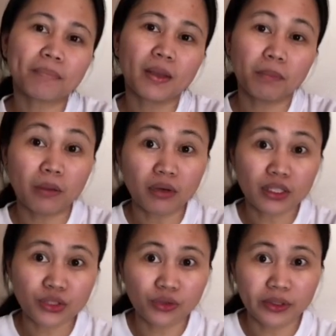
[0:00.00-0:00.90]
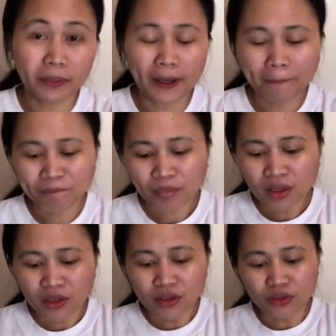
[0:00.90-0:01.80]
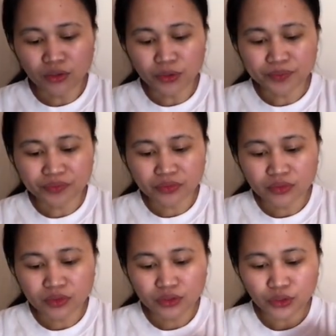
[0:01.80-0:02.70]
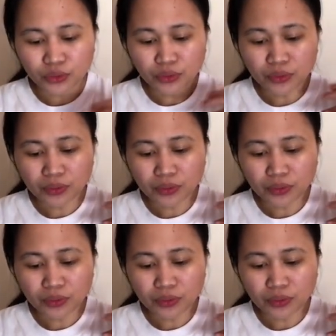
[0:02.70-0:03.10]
public school, diba? So